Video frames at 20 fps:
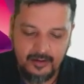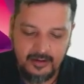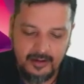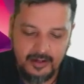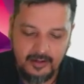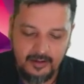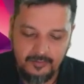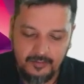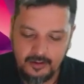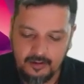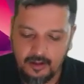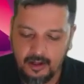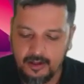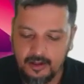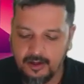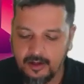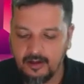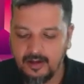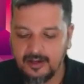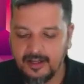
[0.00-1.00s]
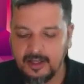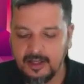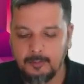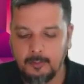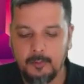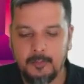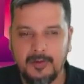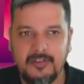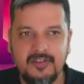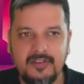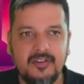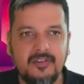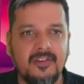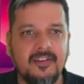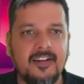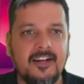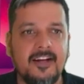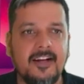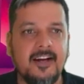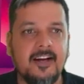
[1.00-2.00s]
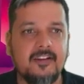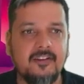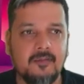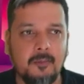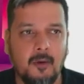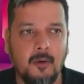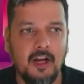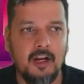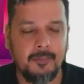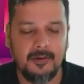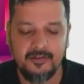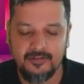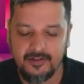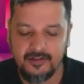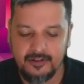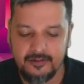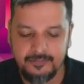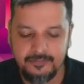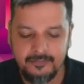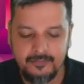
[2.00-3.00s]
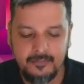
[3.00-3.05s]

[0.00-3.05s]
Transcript: if at all you are talking about business facilitator, small person,